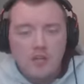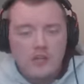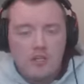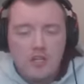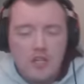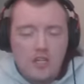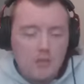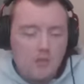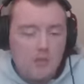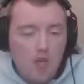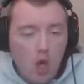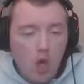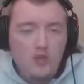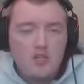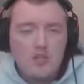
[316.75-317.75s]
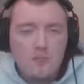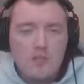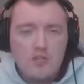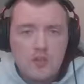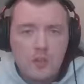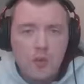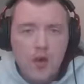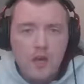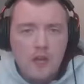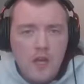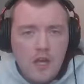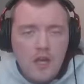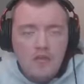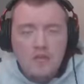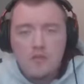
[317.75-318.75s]
So you need to be close up to someone
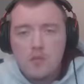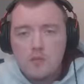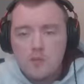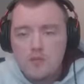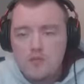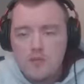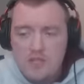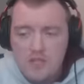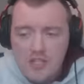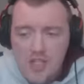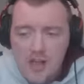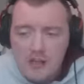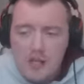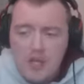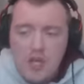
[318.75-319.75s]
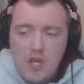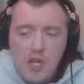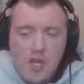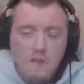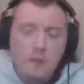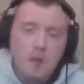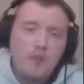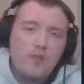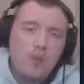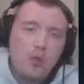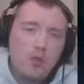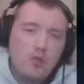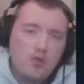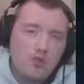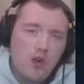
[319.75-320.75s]
to do precision damage. But if you
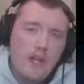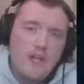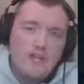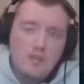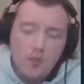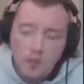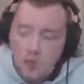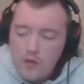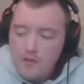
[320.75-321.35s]
are great with